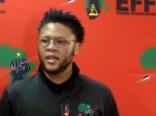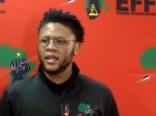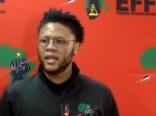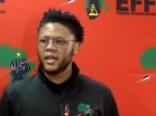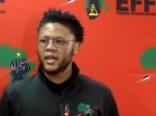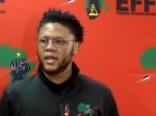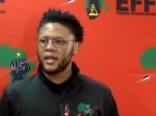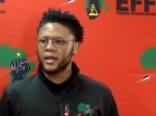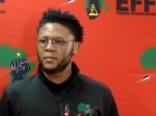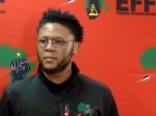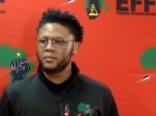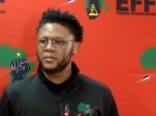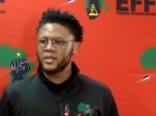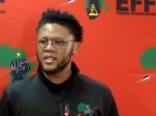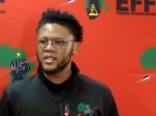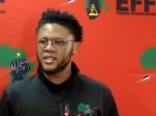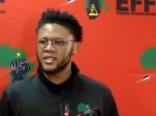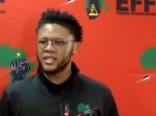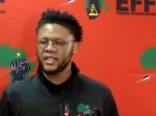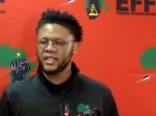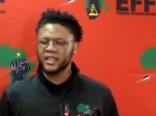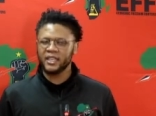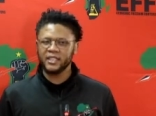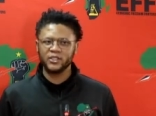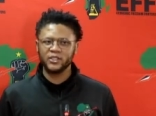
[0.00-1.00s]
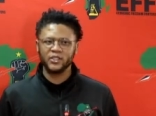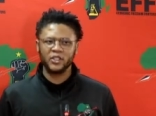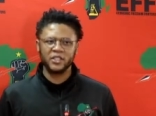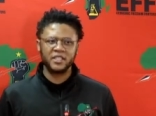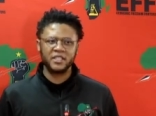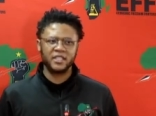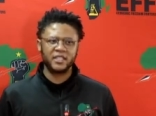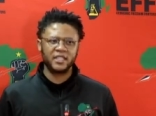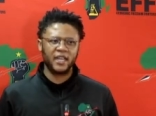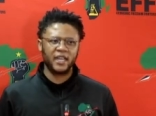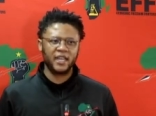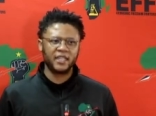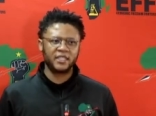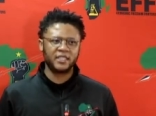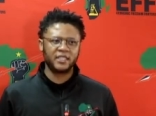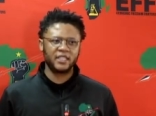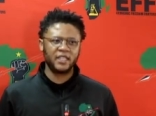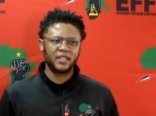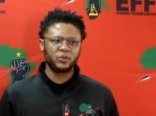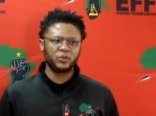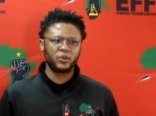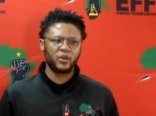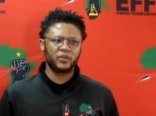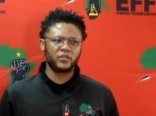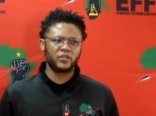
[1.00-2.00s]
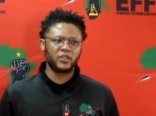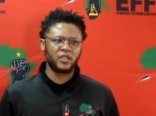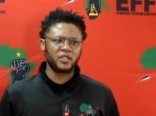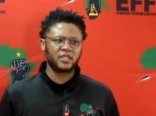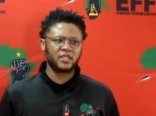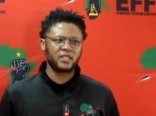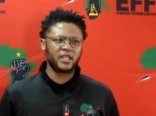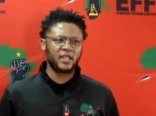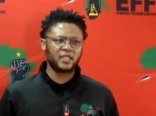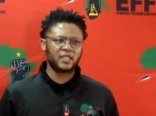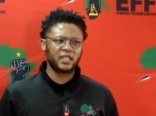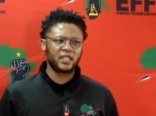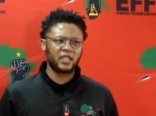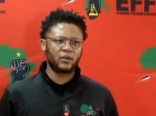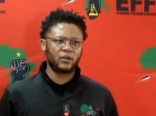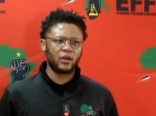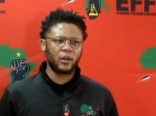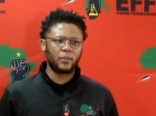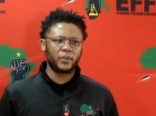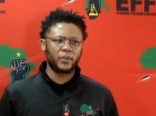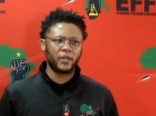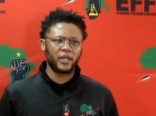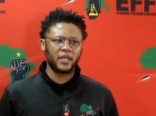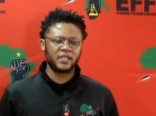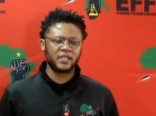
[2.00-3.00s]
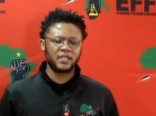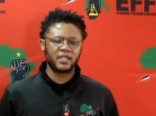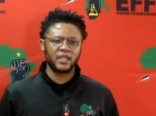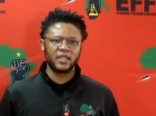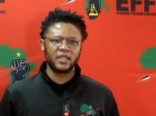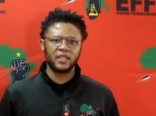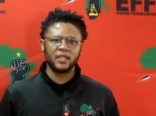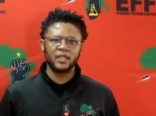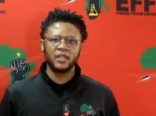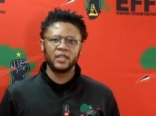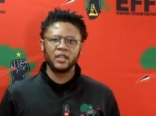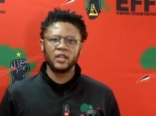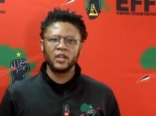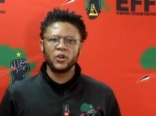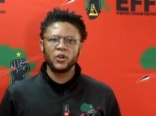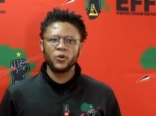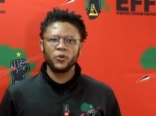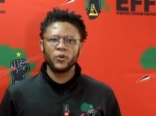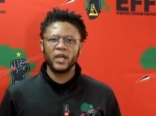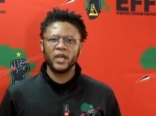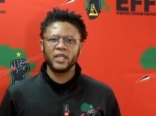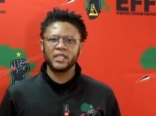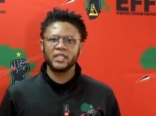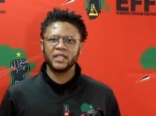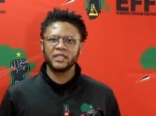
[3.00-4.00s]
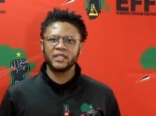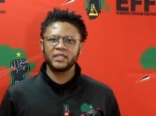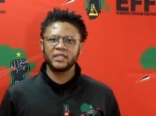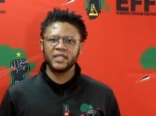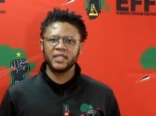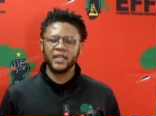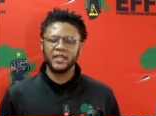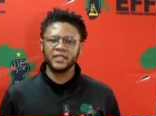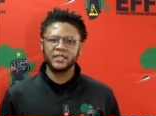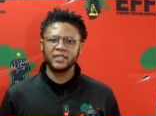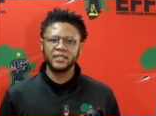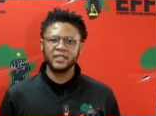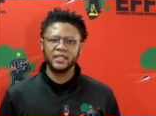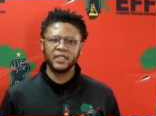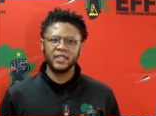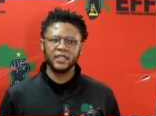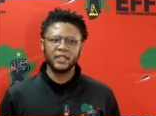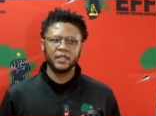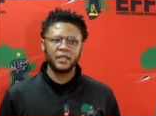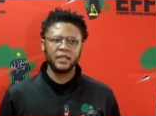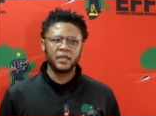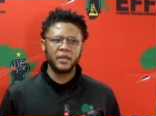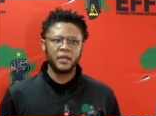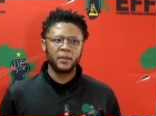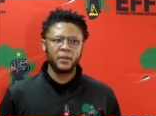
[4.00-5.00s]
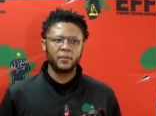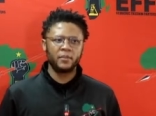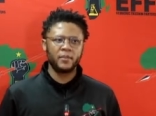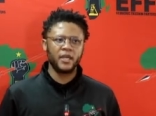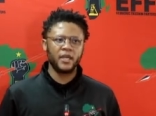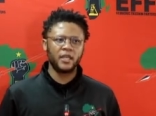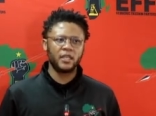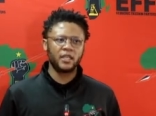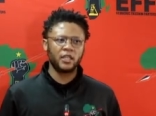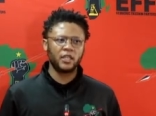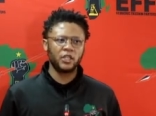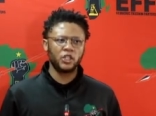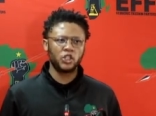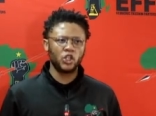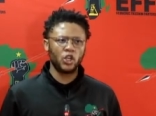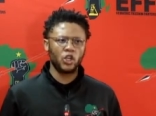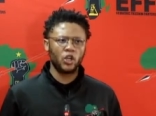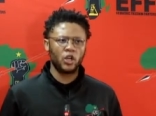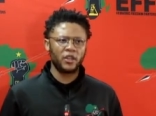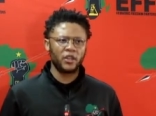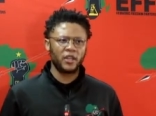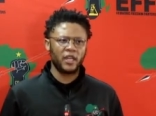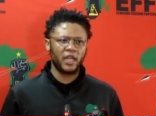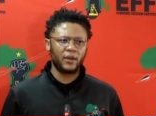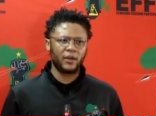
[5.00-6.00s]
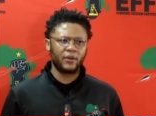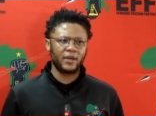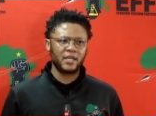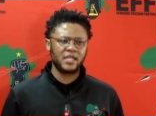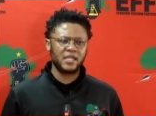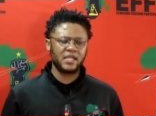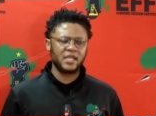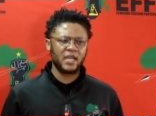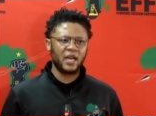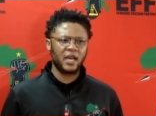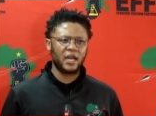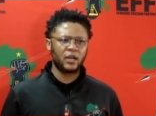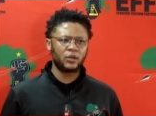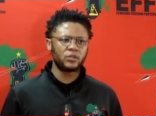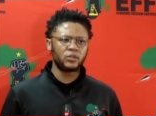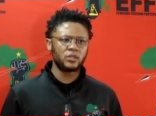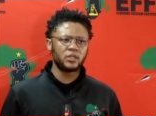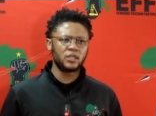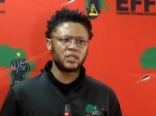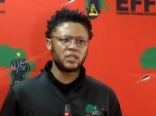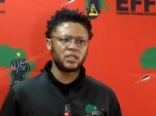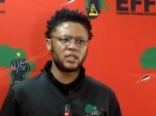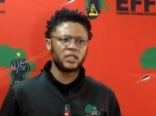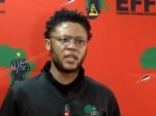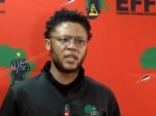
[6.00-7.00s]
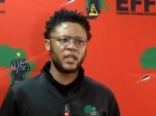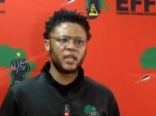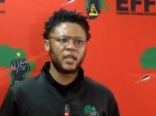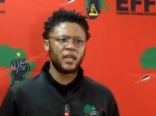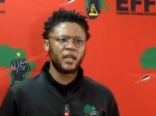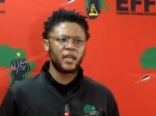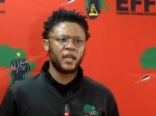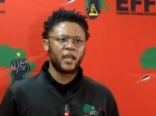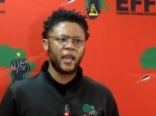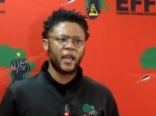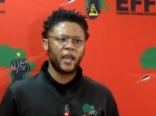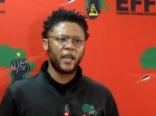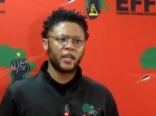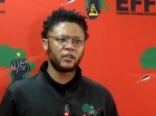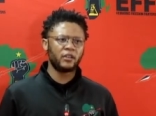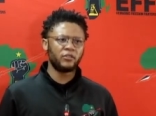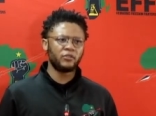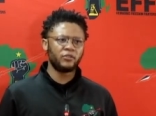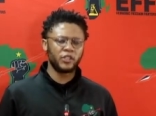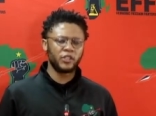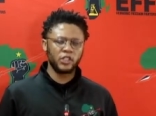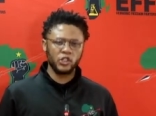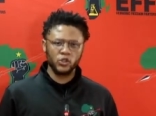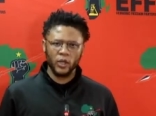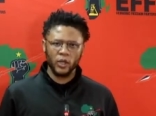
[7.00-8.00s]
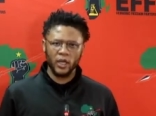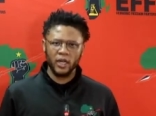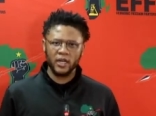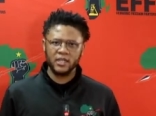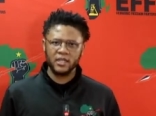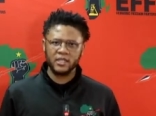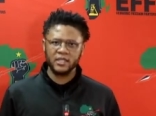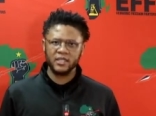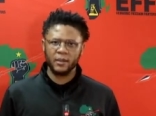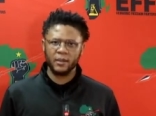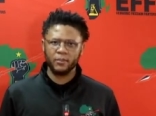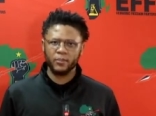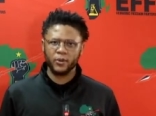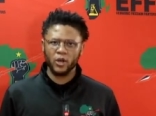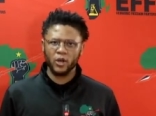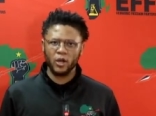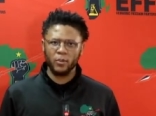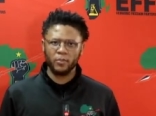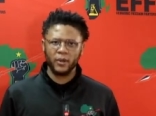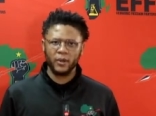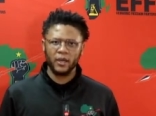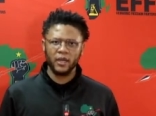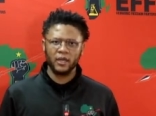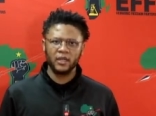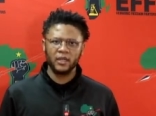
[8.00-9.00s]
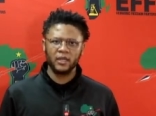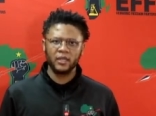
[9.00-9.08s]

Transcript: uh, meeting has not started. We have not started our presser. We are just testing, making sure that our sound and visuals are proper.